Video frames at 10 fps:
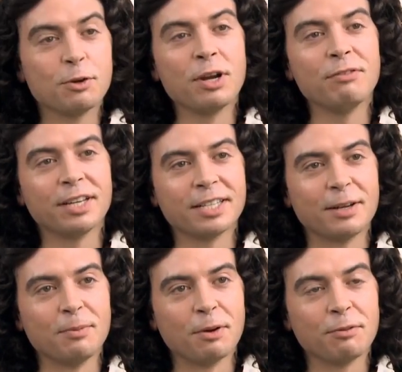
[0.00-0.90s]
grieving
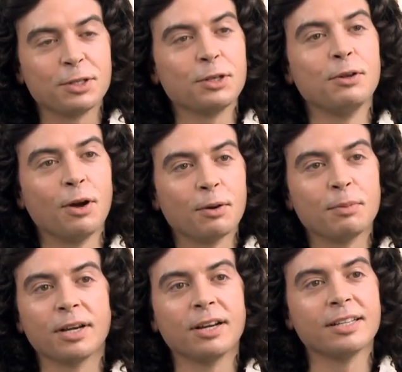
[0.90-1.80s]
someone for too long
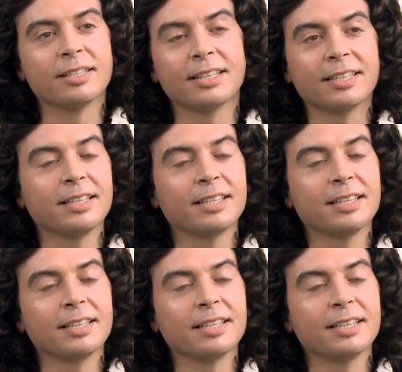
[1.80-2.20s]
because